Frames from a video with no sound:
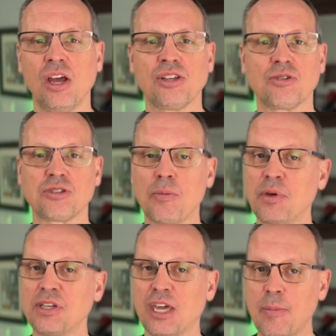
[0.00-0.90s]
So
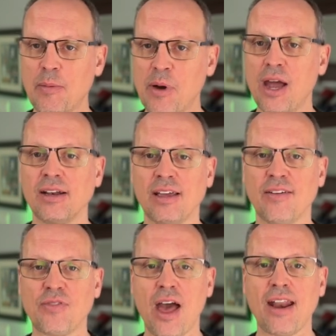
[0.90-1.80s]
something to keep in mind,
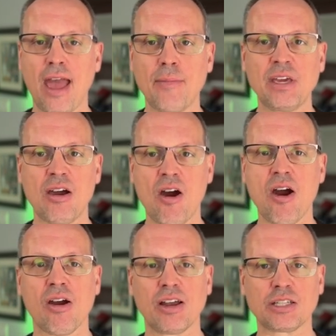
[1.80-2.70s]
if that
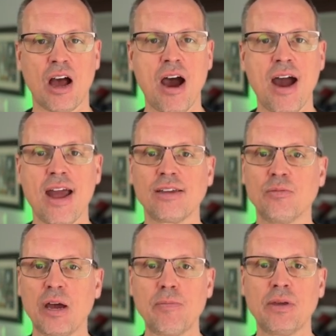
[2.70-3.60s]
MER is high, you
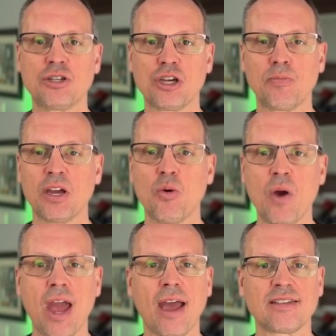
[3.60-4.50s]
might be chipping
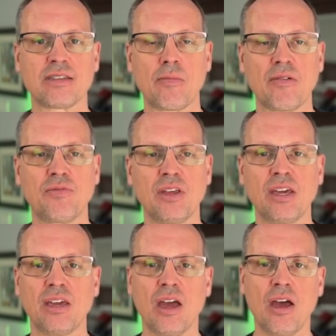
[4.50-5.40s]
away at some of the